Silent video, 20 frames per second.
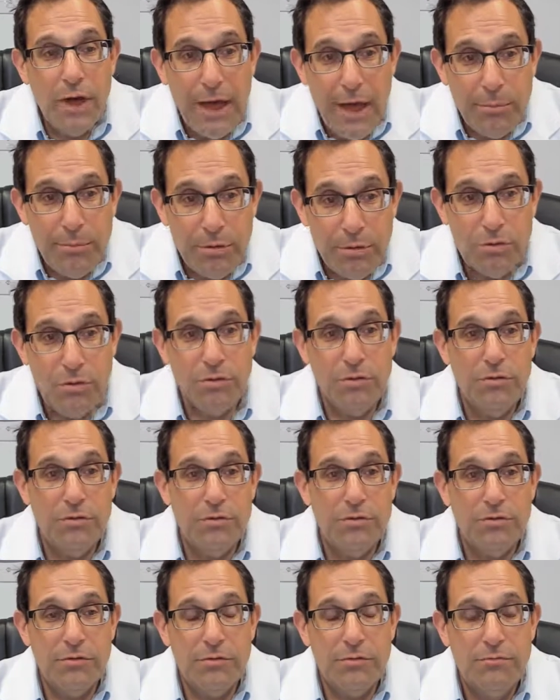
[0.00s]

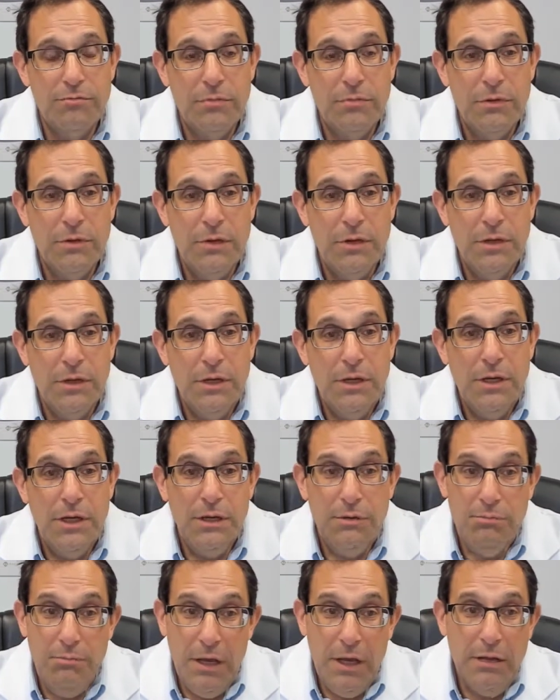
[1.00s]
apertures.
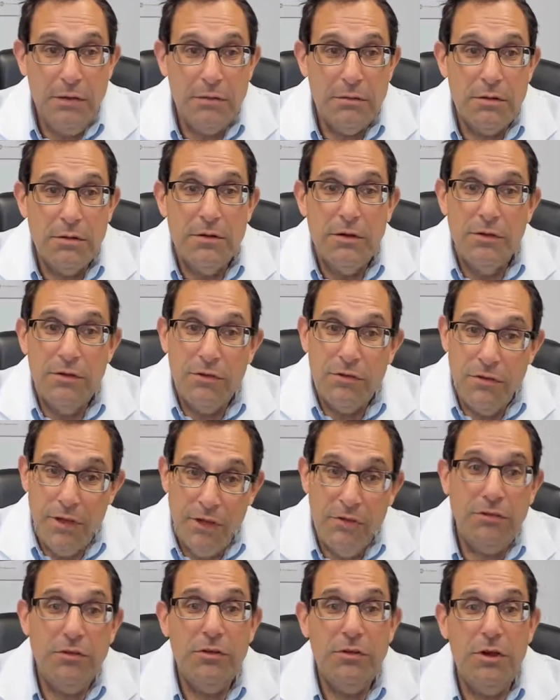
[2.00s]
It meant
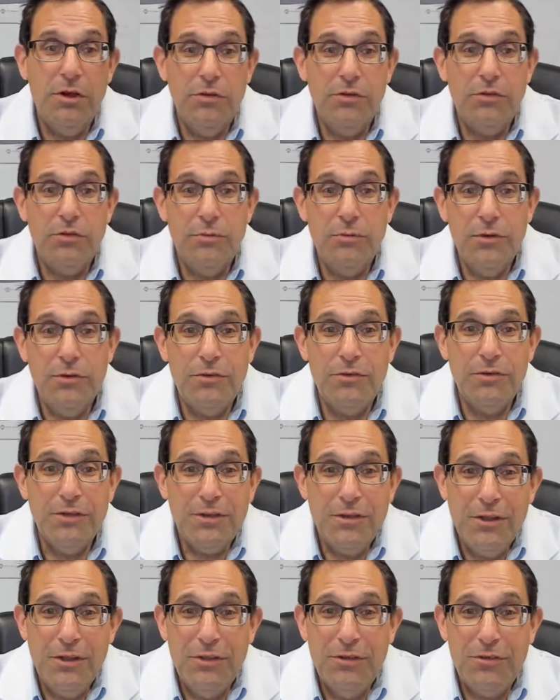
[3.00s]
stencil customers
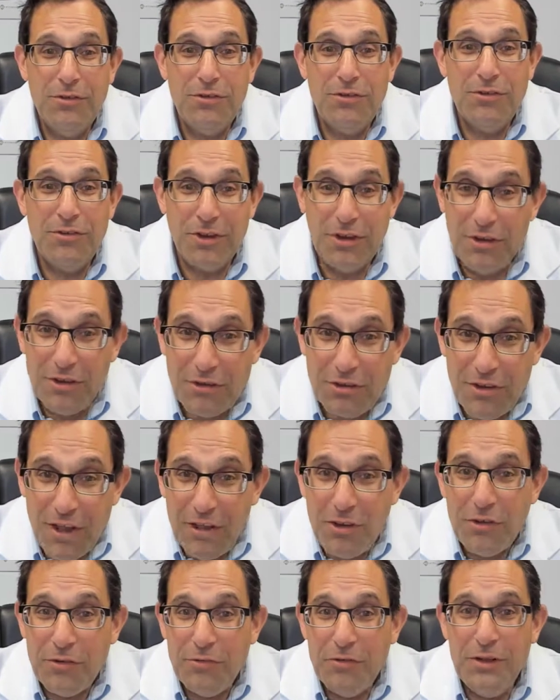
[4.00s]
could
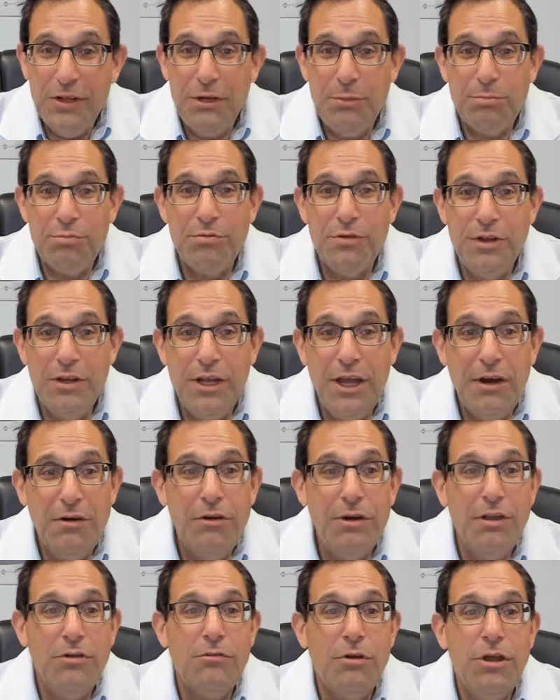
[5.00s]
successfully print
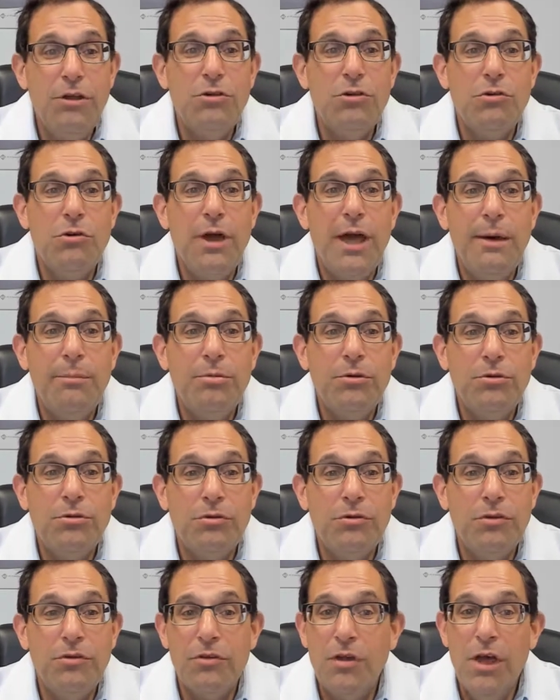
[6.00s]
area ratio
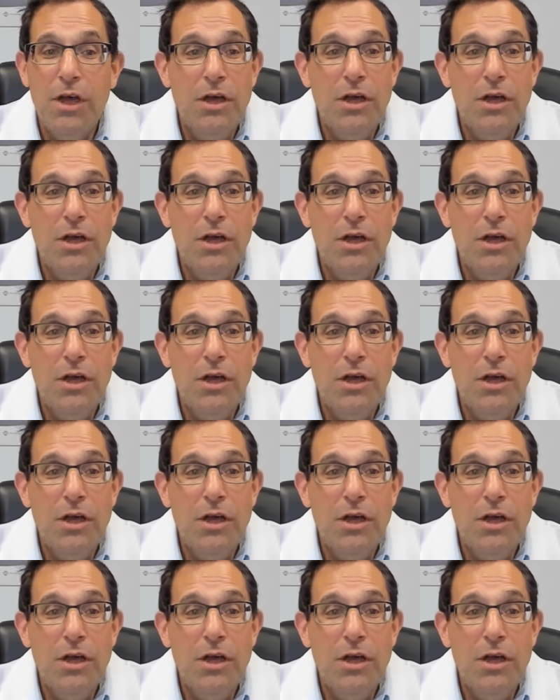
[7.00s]
apertures